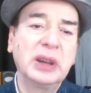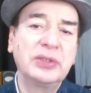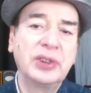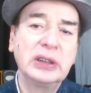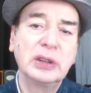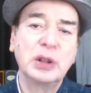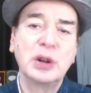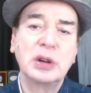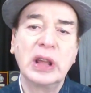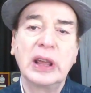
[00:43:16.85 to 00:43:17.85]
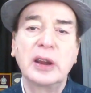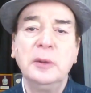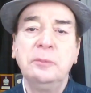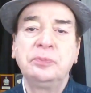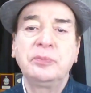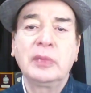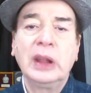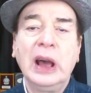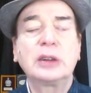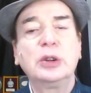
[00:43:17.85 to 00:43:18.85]
My friends are not there
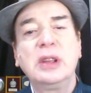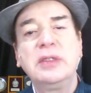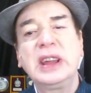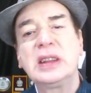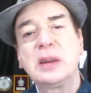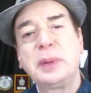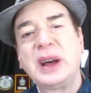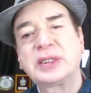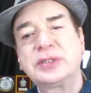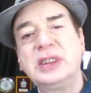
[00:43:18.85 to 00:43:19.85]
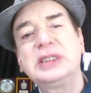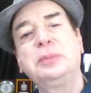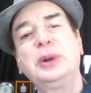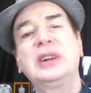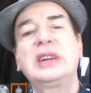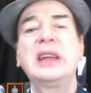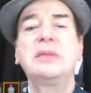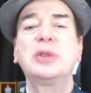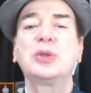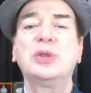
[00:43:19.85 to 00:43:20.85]
are you living in the past once upon a
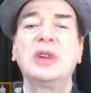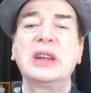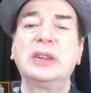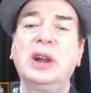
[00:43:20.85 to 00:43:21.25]
time you know i